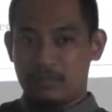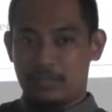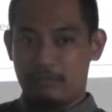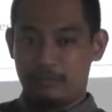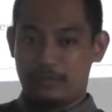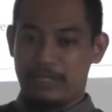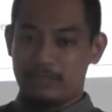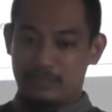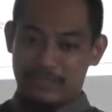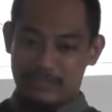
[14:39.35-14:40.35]
if you
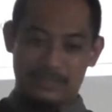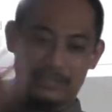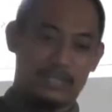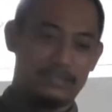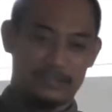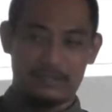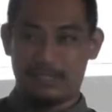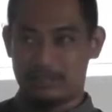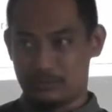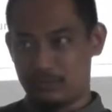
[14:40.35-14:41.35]
can concisely answer,
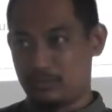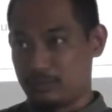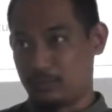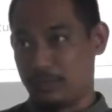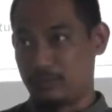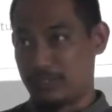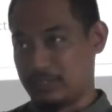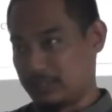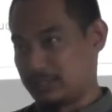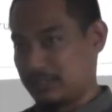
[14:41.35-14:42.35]
that's quite
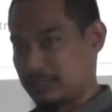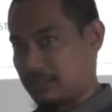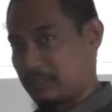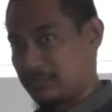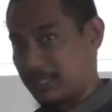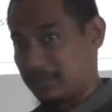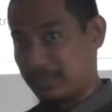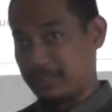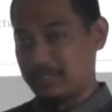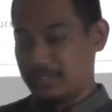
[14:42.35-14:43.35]
okay, it doesn't take that much
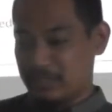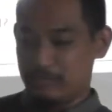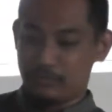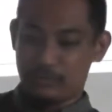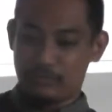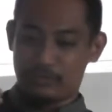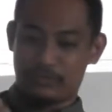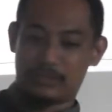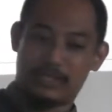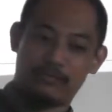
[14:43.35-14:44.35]
time. But if you
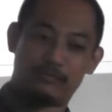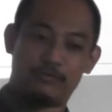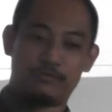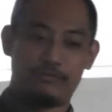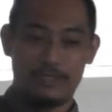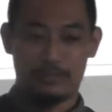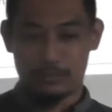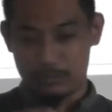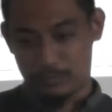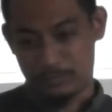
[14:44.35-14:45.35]
yourself fail
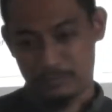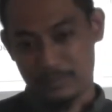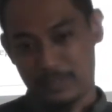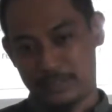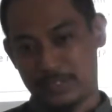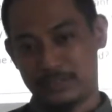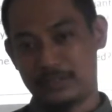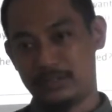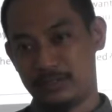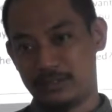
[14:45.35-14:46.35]
to address
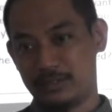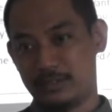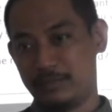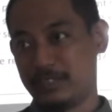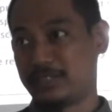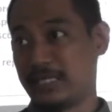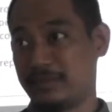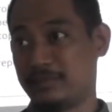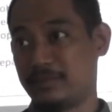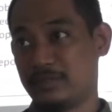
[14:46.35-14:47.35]
it in limited
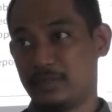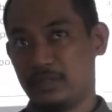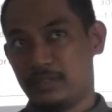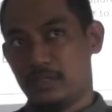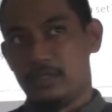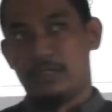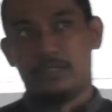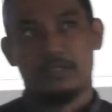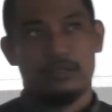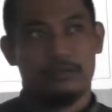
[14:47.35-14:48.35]
time,
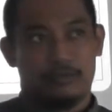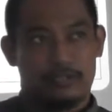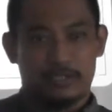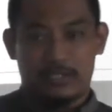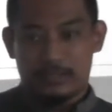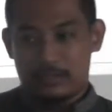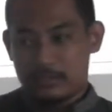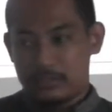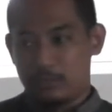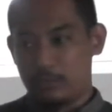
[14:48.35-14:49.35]
you'll notice that
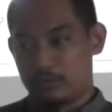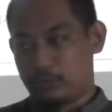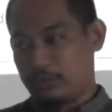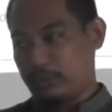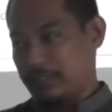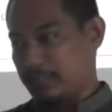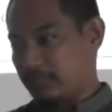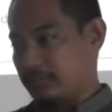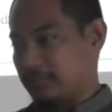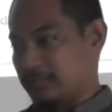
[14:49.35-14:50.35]
the whole
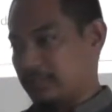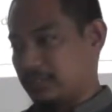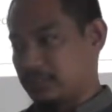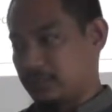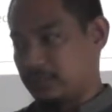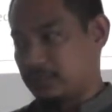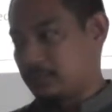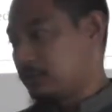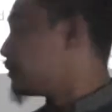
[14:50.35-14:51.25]
Q&A of the presentation